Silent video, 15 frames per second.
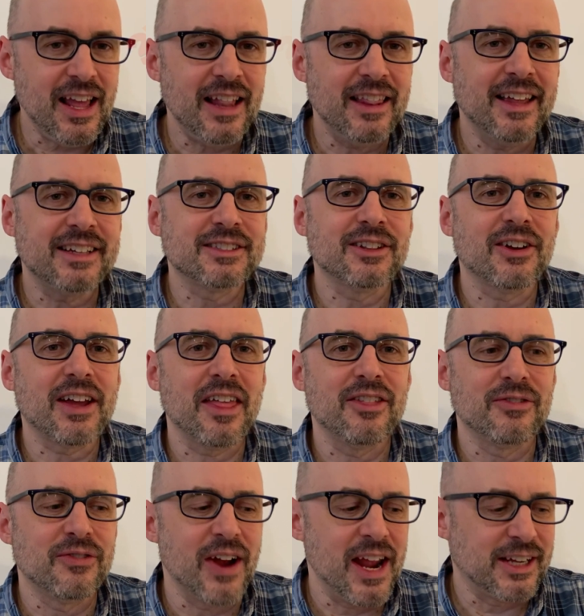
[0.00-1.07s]
Let's look at the
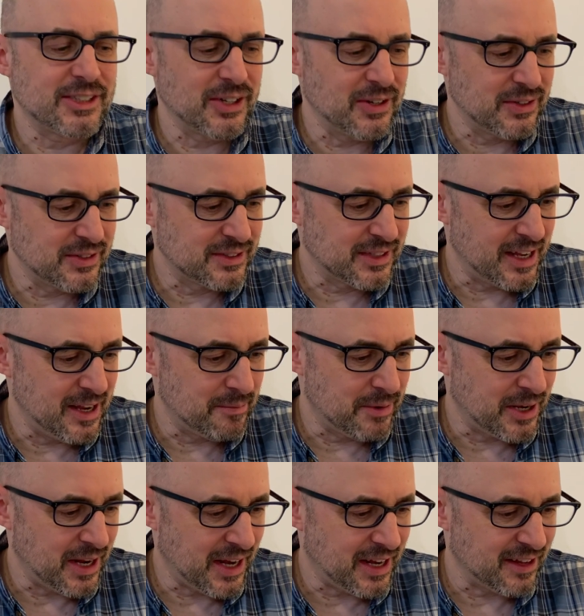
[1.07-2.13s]
ratios in
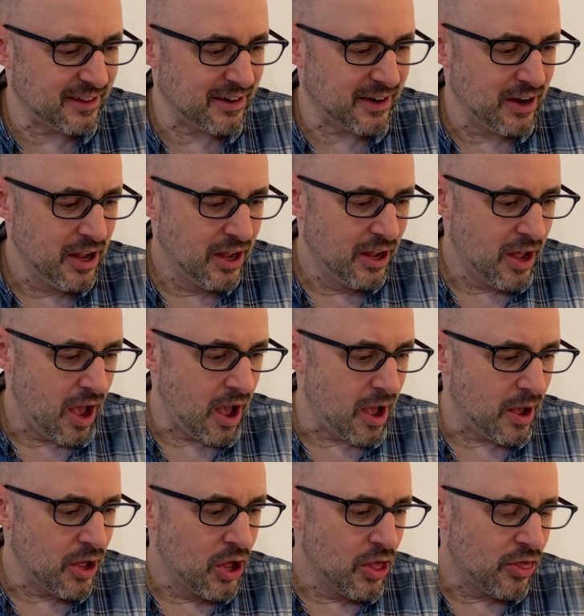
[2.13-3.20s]
particular.
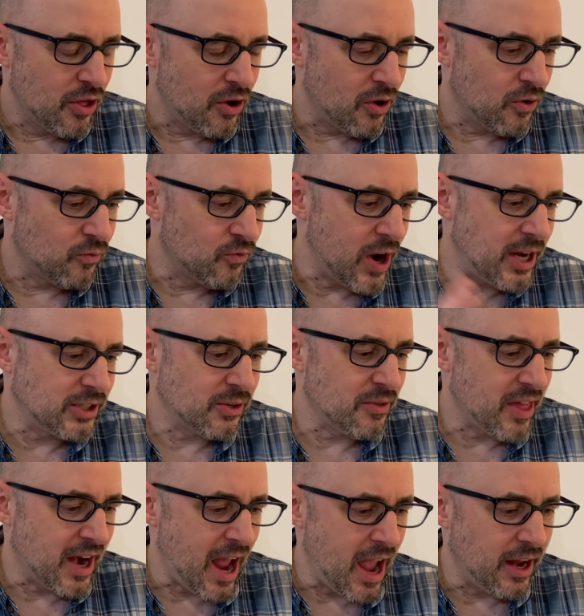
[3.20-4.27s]
The ratio
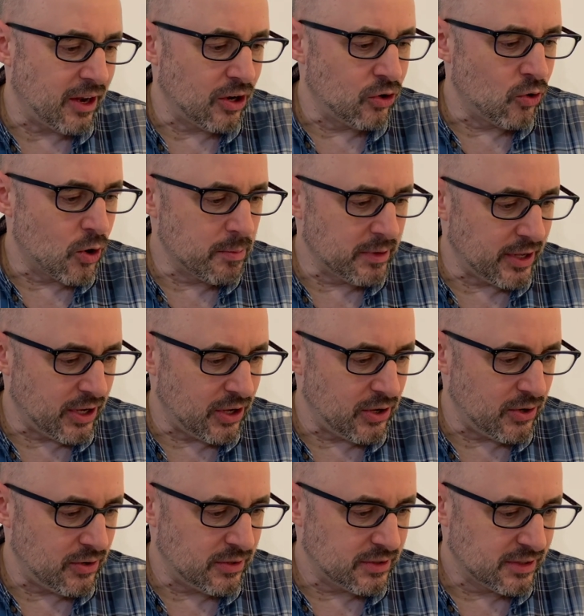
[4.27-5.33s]
that I normally
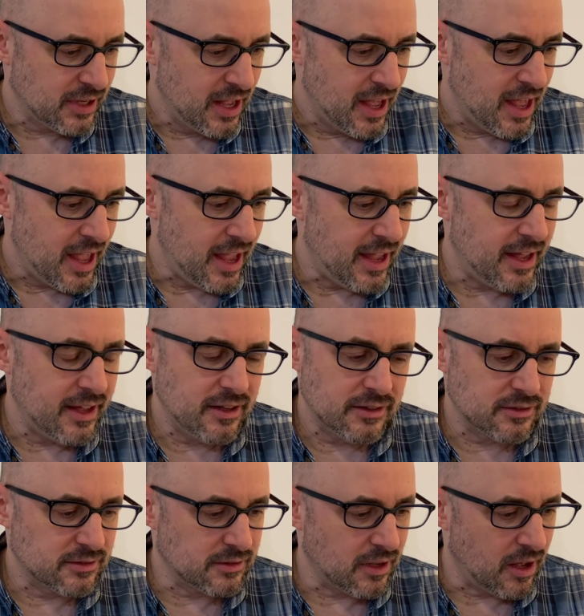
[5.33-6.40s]
use
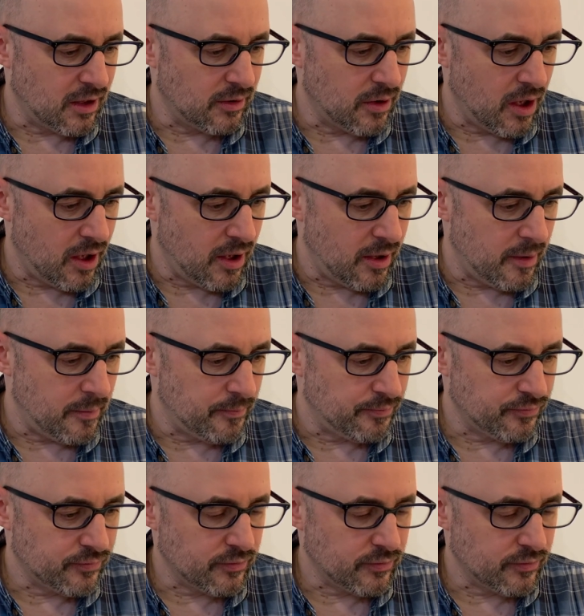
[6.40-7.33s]
is 1